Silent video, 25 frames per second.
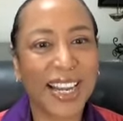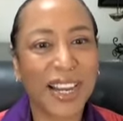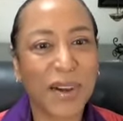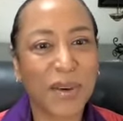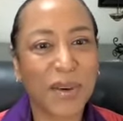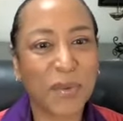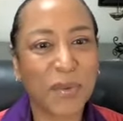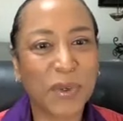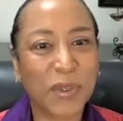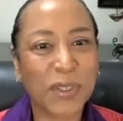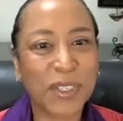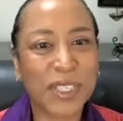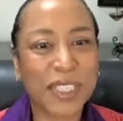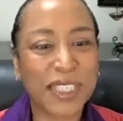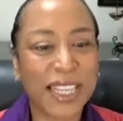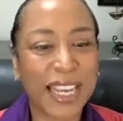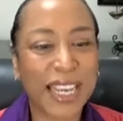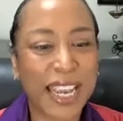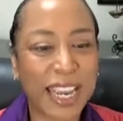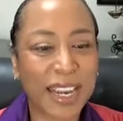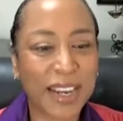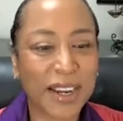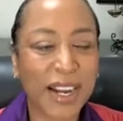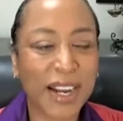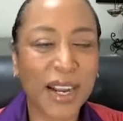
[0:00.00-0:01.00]
uh, we'll
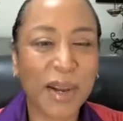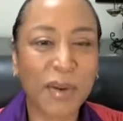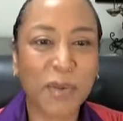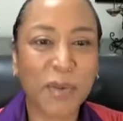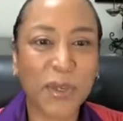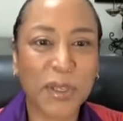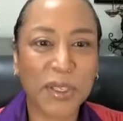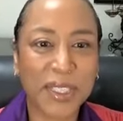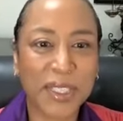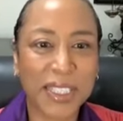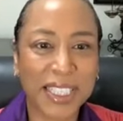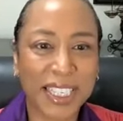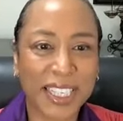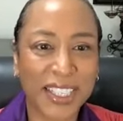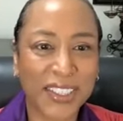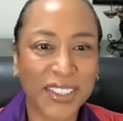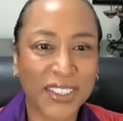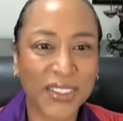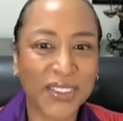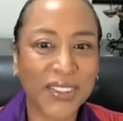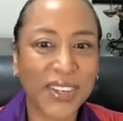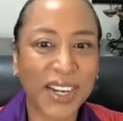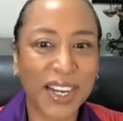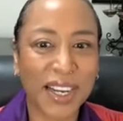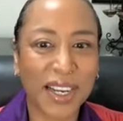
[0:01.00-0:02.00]
say, uh, we'll see
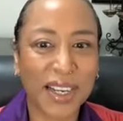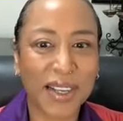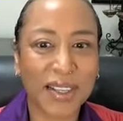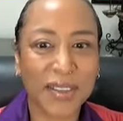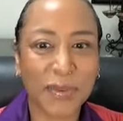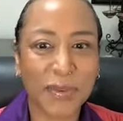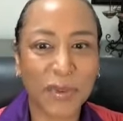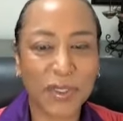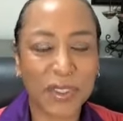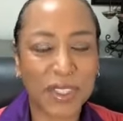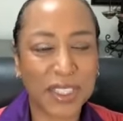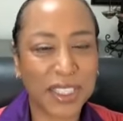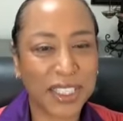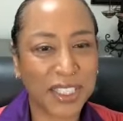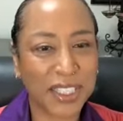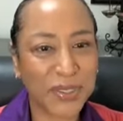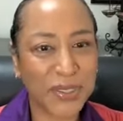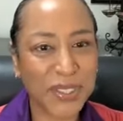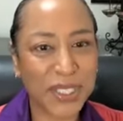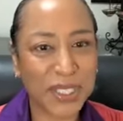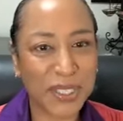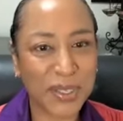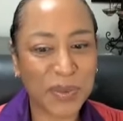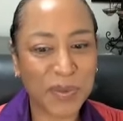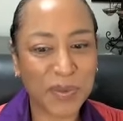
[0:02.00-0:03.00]
you, uh, we'll see
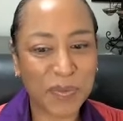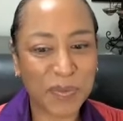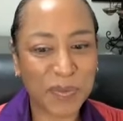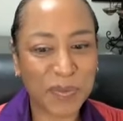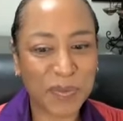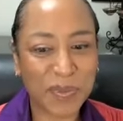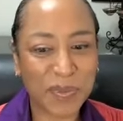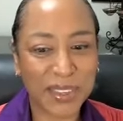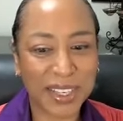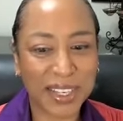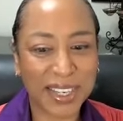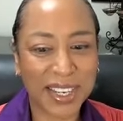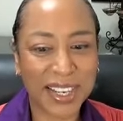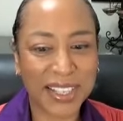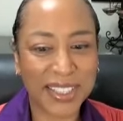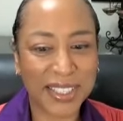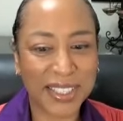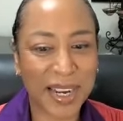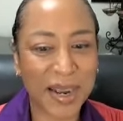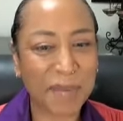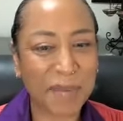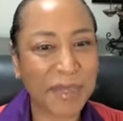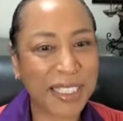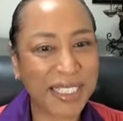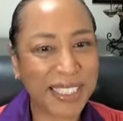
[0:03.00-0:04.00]
you soon.
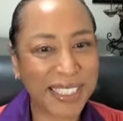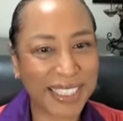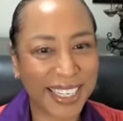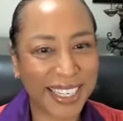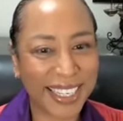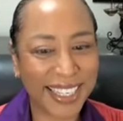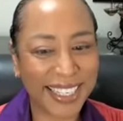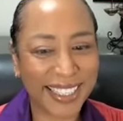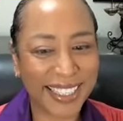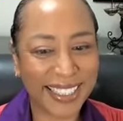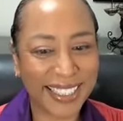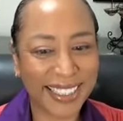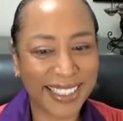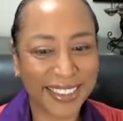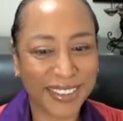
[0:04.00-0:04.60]
Namaste.